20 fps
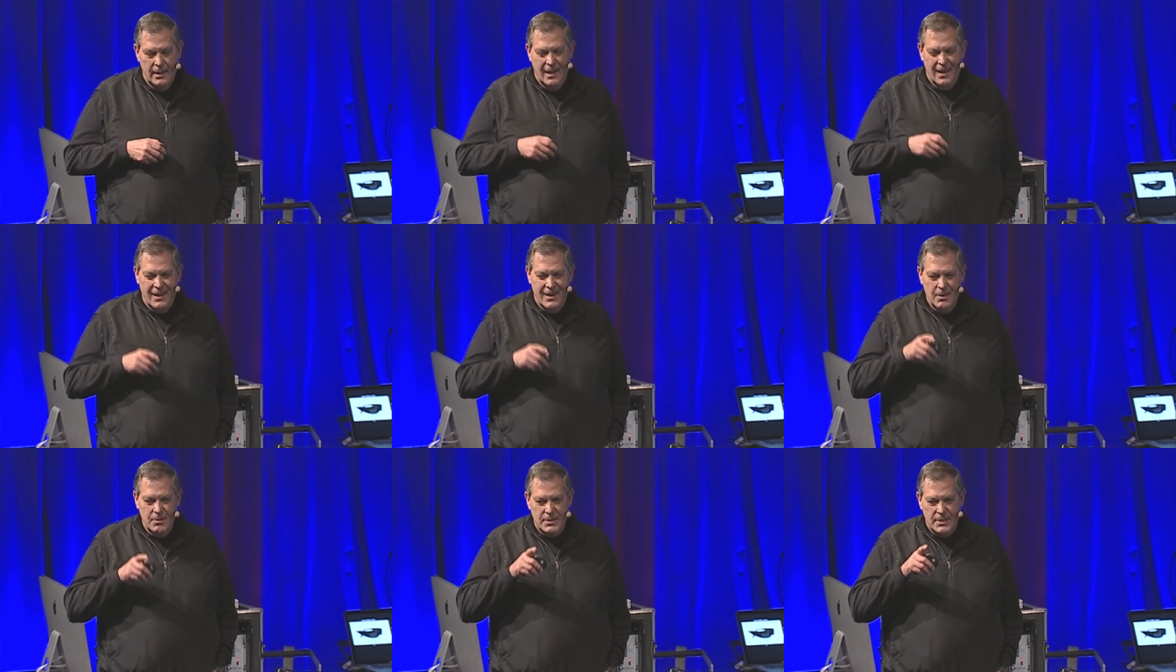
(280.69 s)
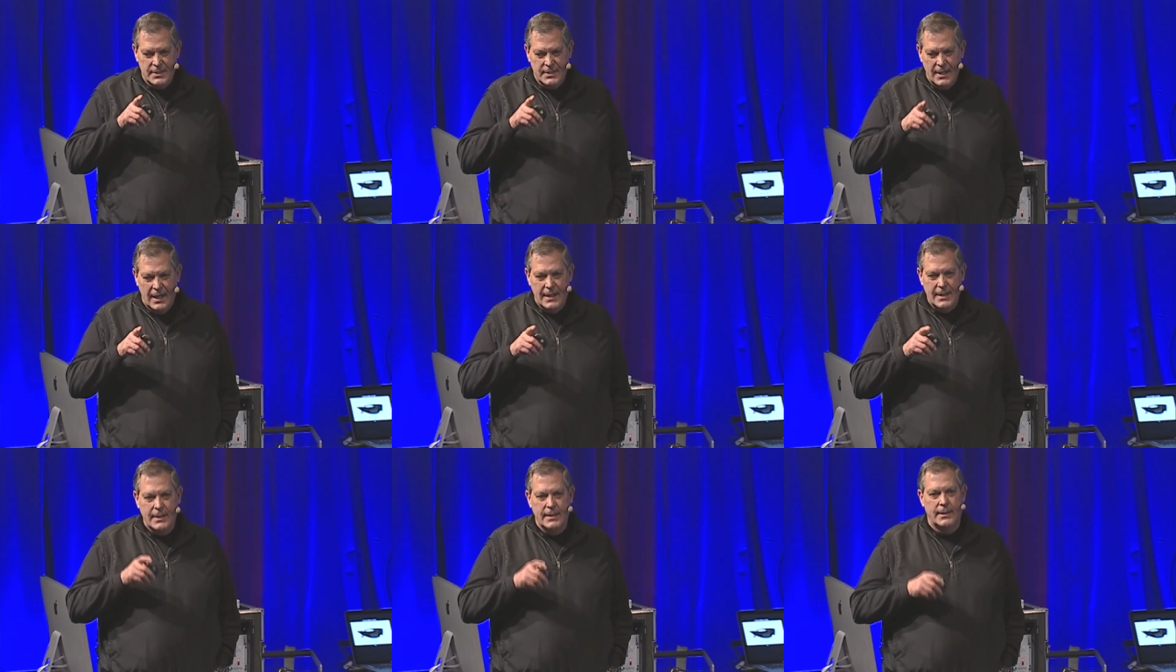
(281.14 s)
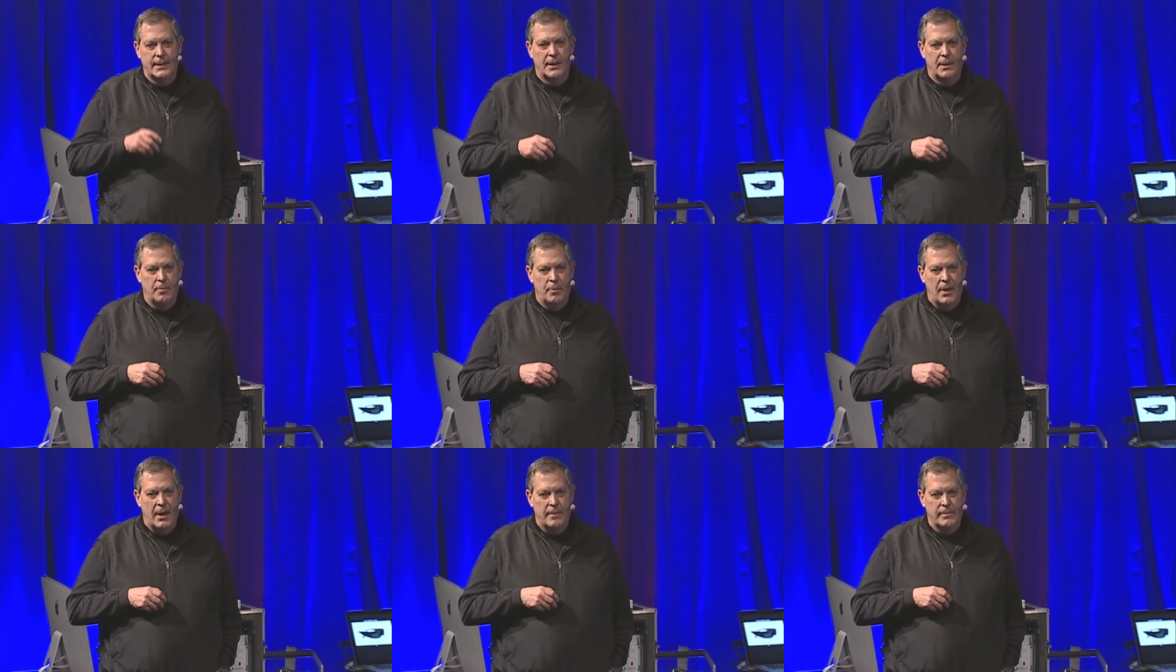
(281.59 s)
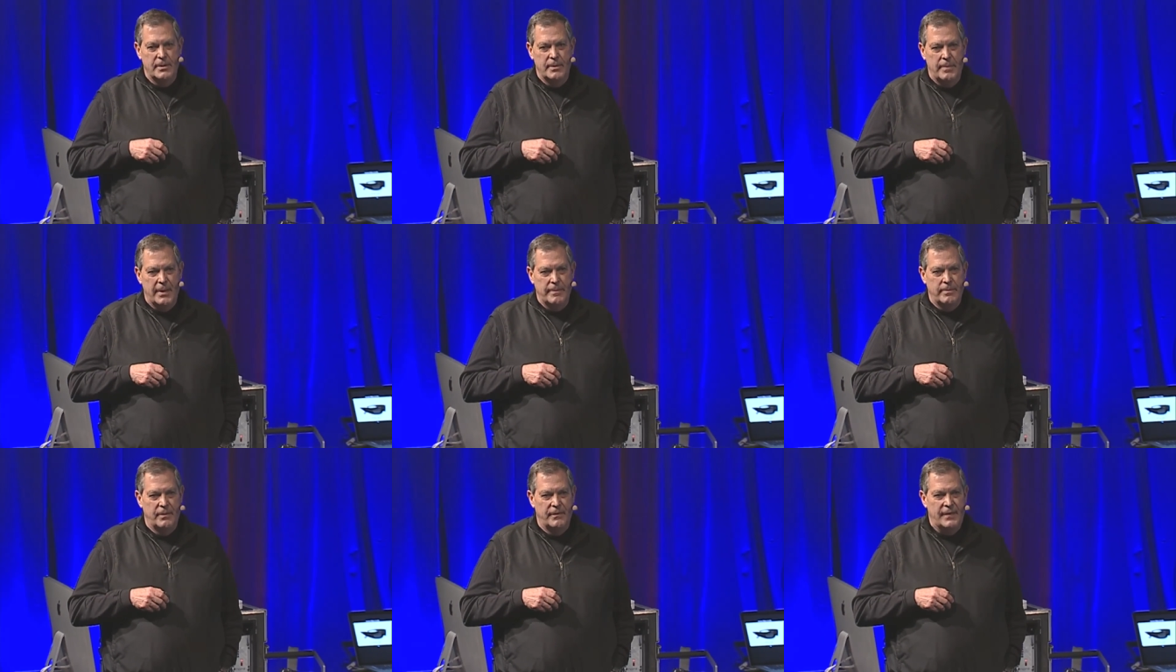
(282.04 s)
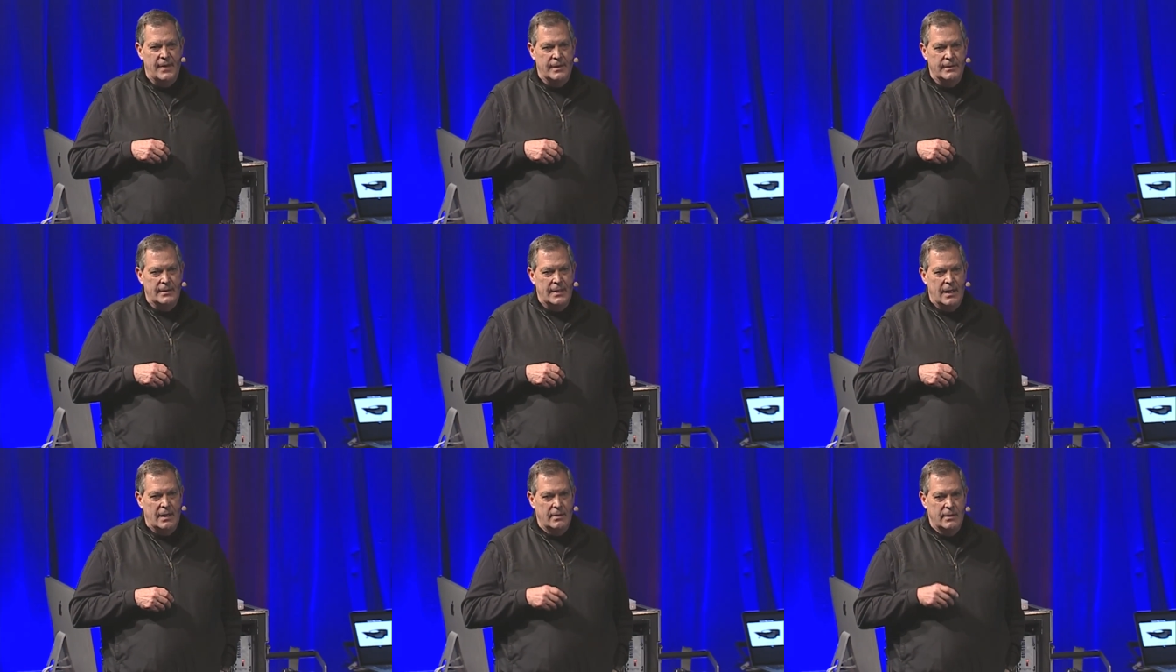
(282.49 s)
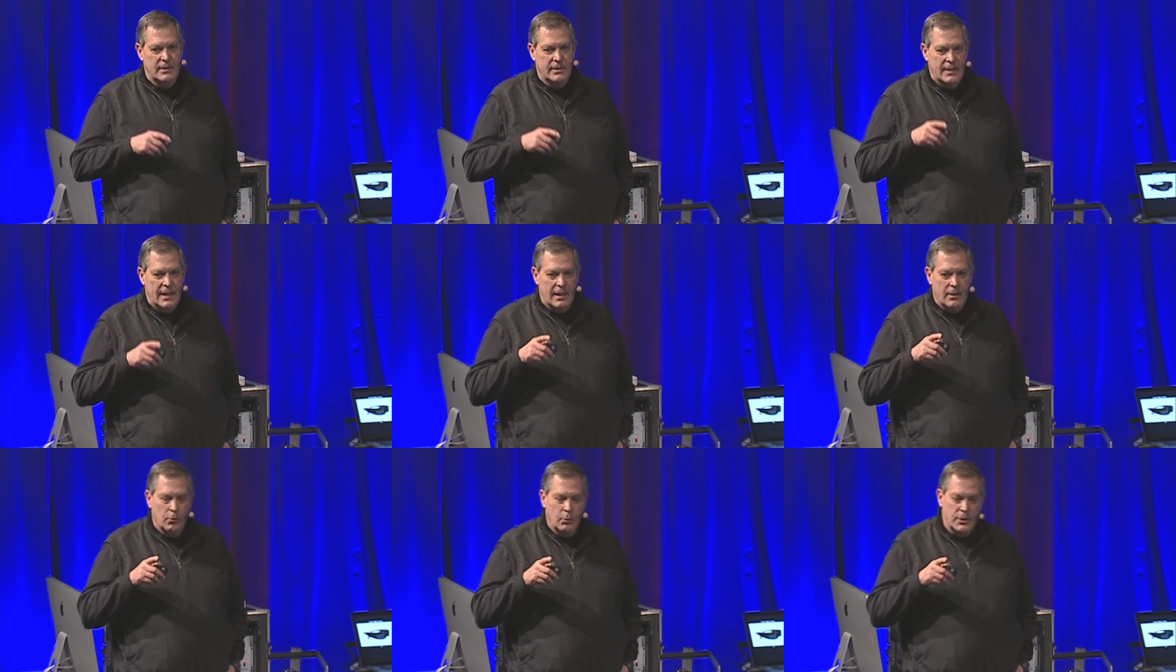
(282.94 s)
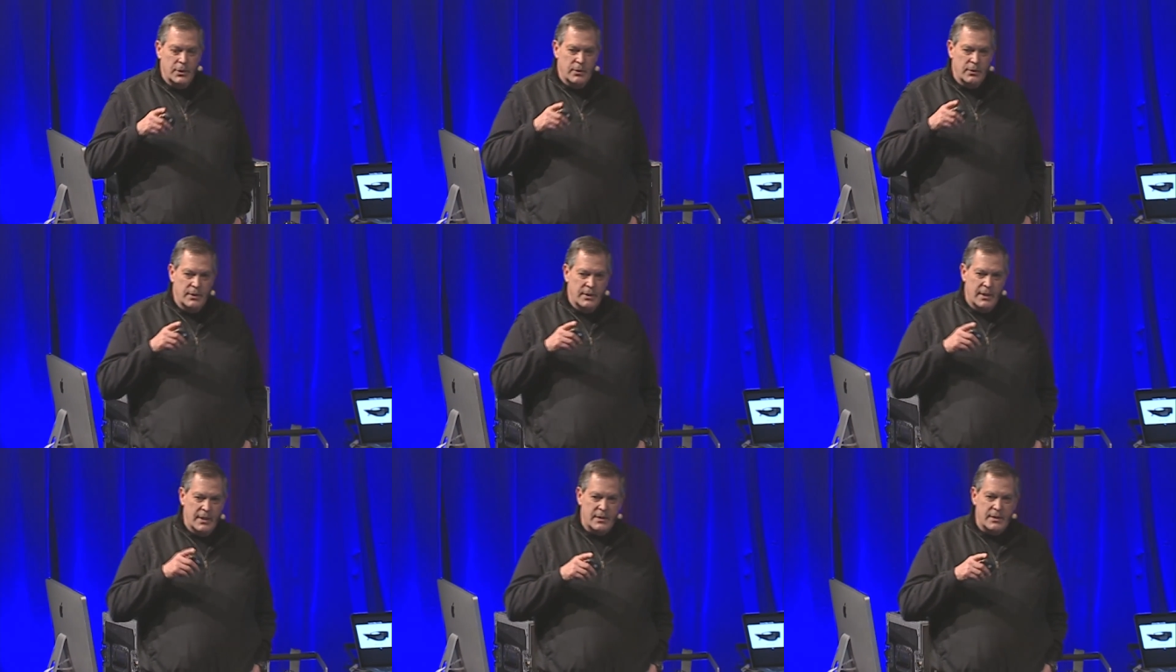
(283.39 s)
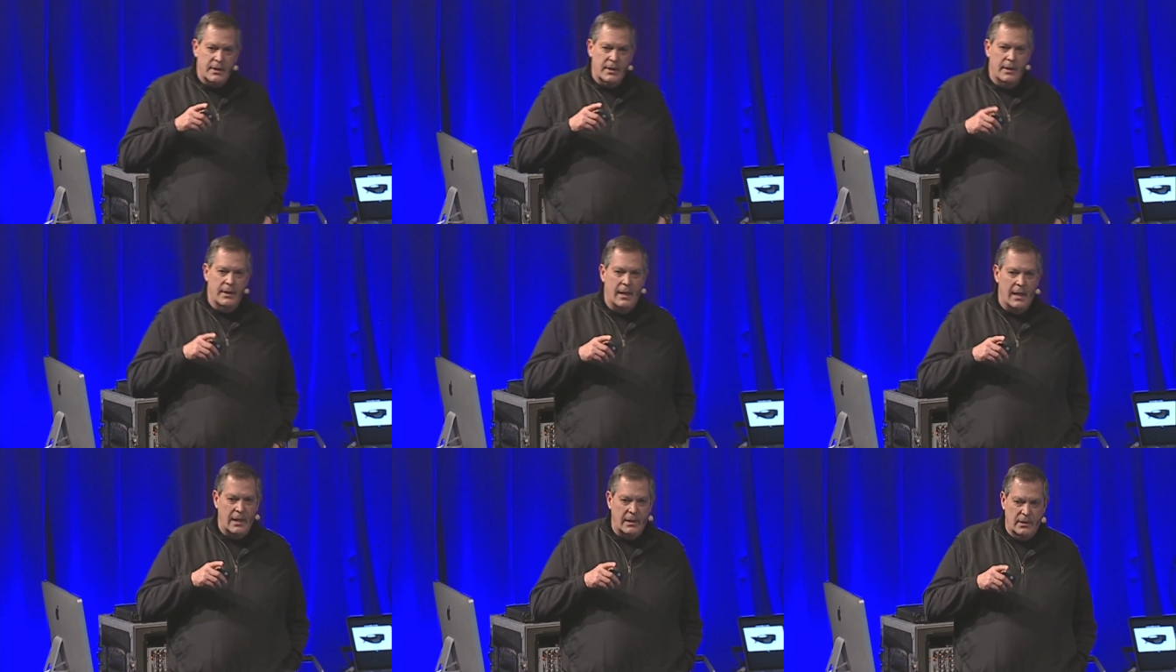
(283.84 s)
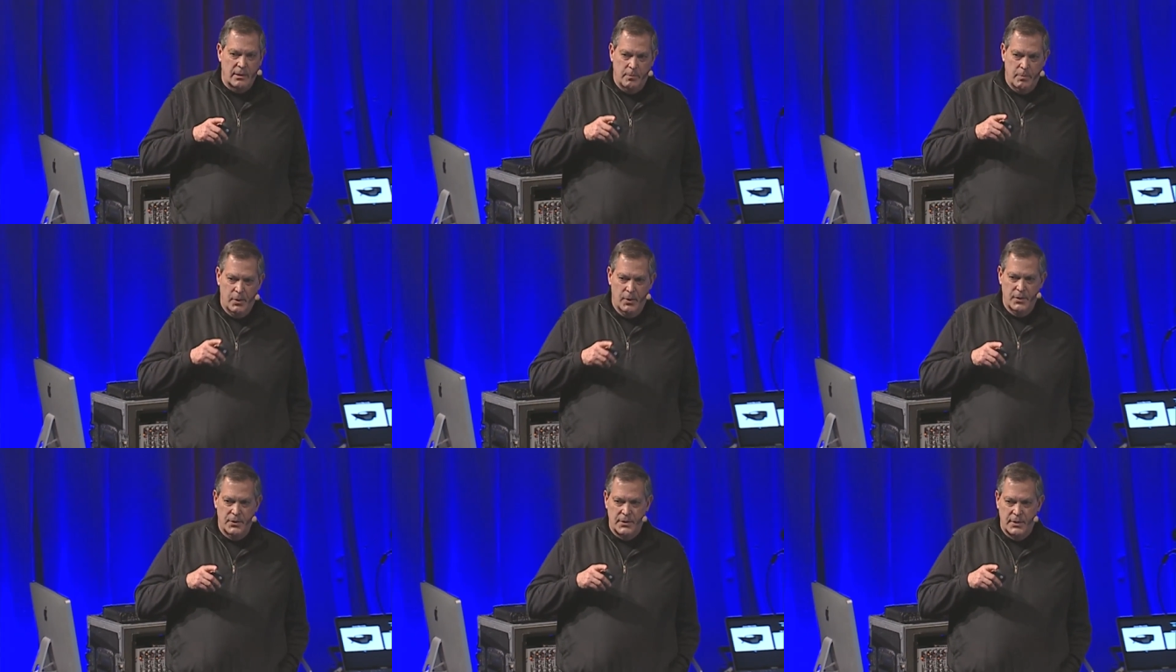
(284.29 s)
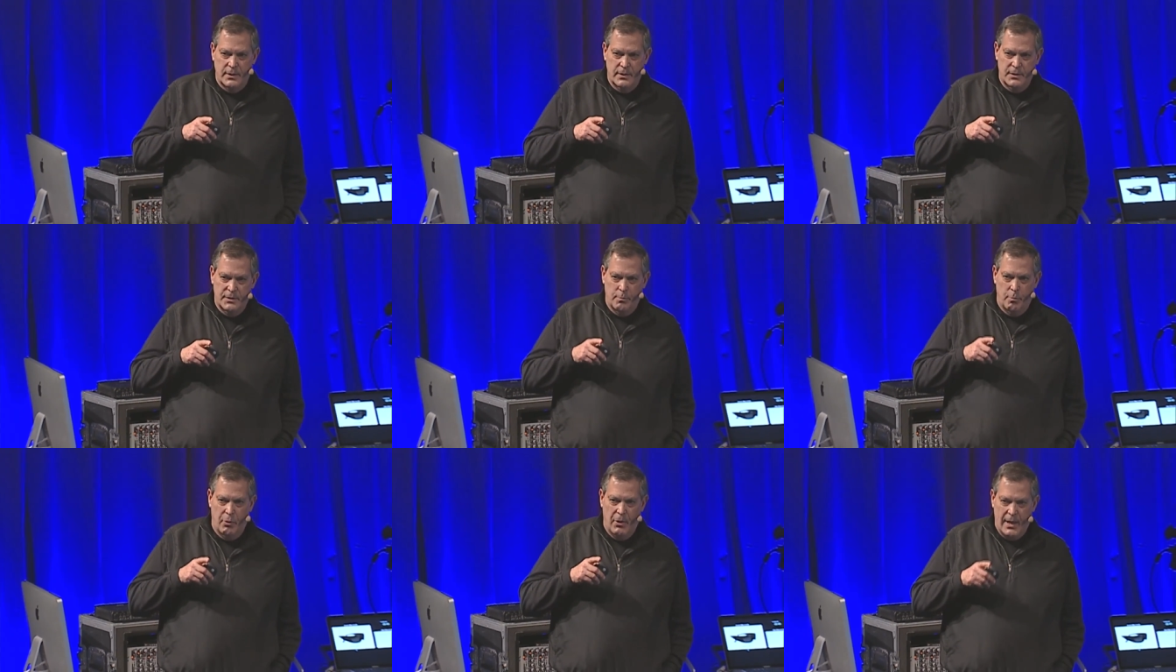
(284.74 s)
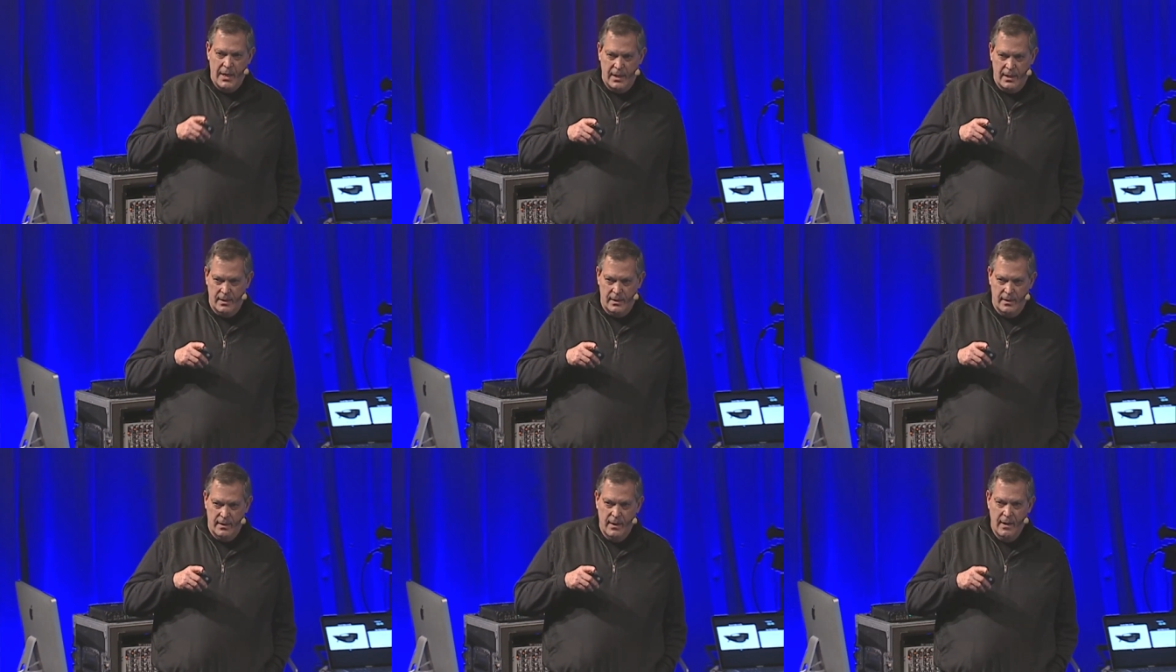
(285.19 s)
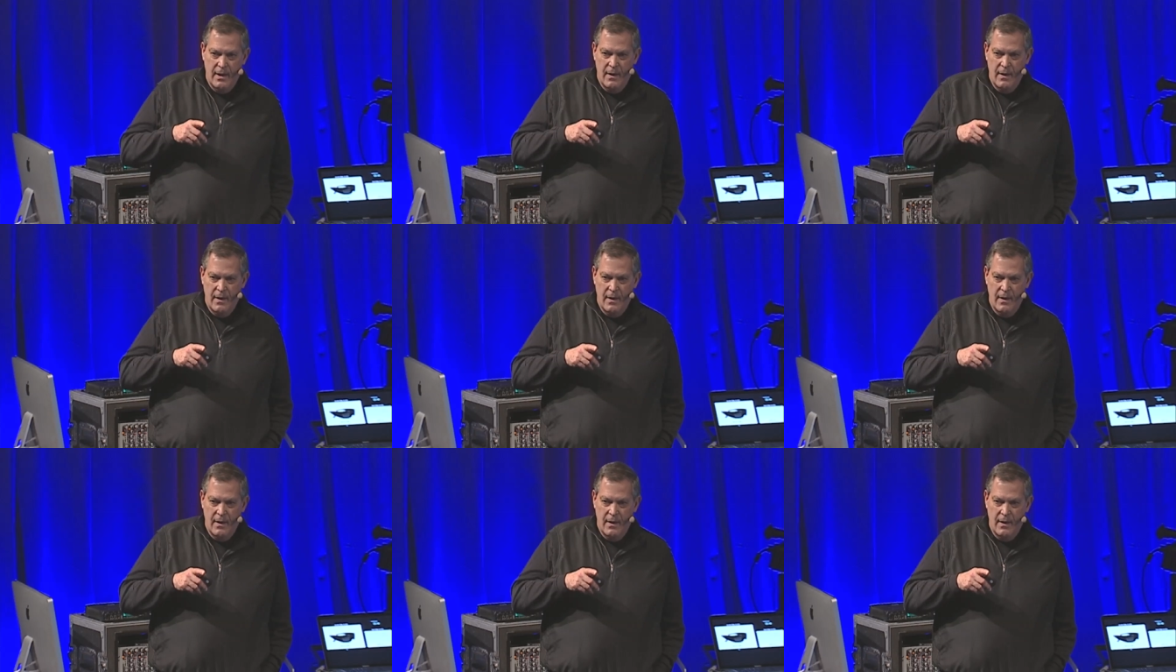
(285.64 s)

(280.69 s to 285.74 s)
There was a tiny little problem that people found out is that when you disconnect a person's brain